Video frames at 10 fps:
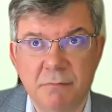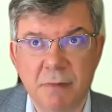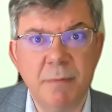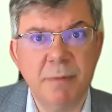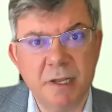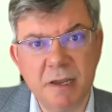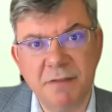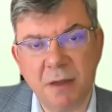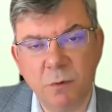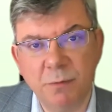I believe
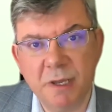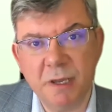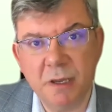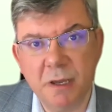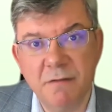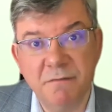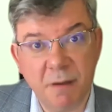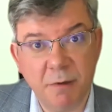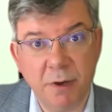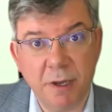that will be
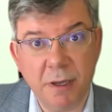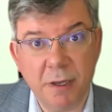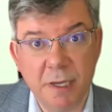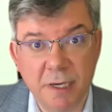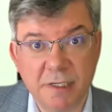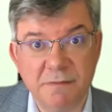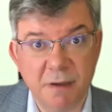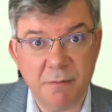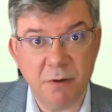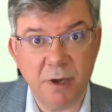February. Yes,
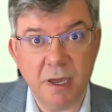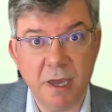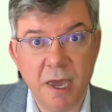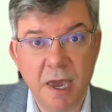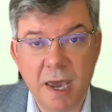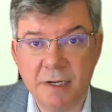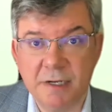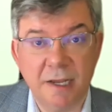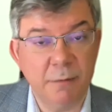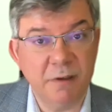February. And
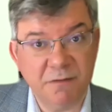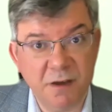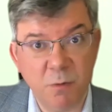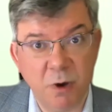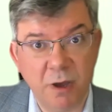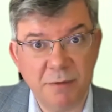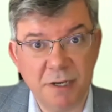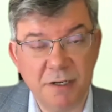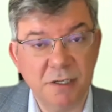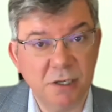it'll be a firmware
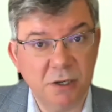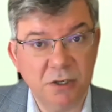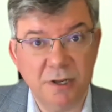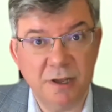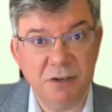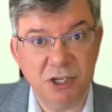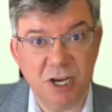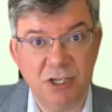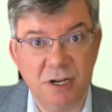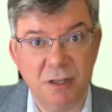update, so you don't have to
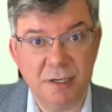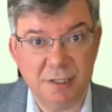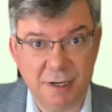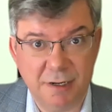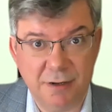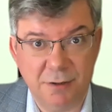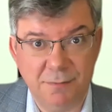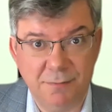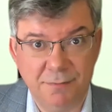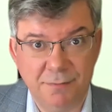change anything technical.